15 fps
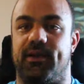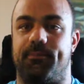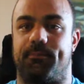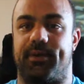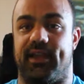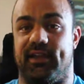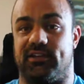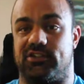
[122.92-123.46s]

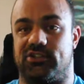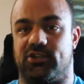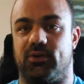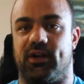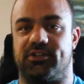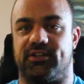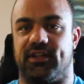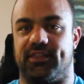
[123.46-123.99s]
rip page
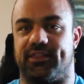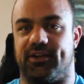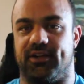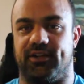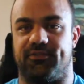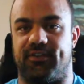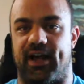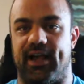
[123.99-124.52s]

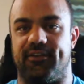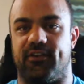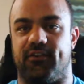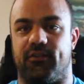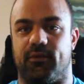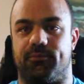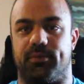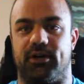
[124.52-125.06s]
235
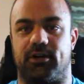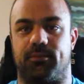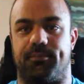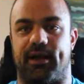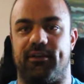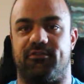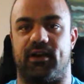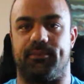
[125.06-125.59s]
of a book
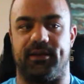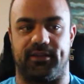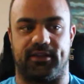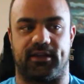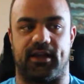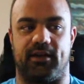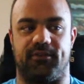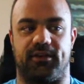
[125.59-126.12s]
by rubbing
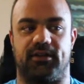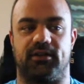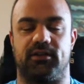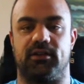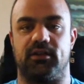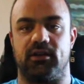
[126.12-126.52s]
the cover.